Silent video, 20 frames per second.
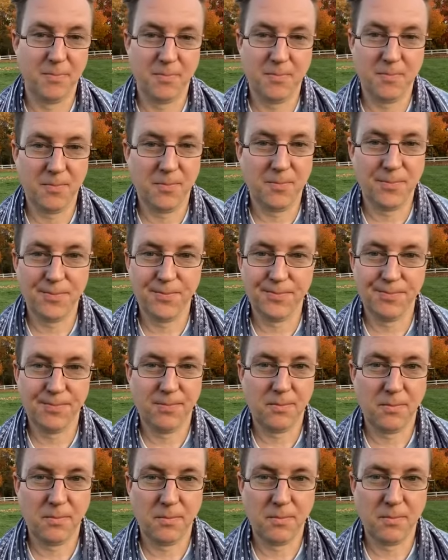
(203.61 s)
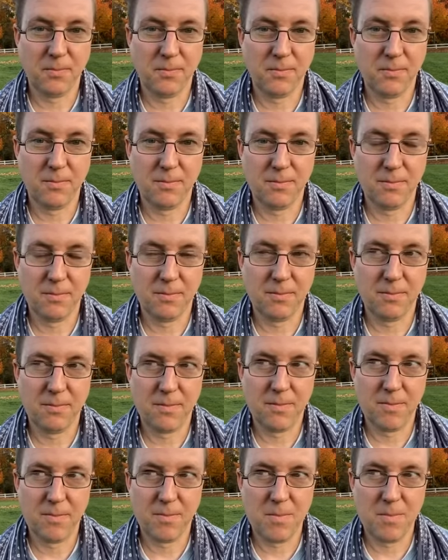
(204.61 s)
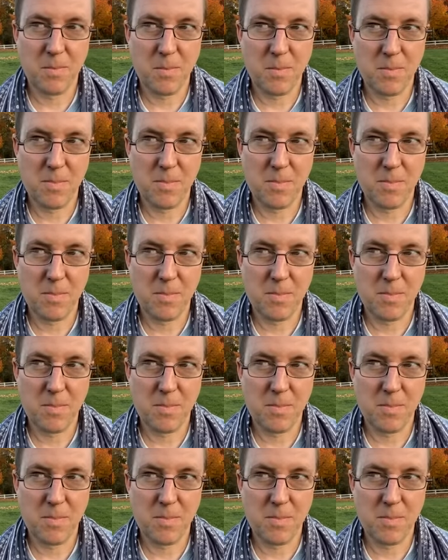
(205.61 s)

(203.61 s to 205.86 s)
No one is speaking in this clip.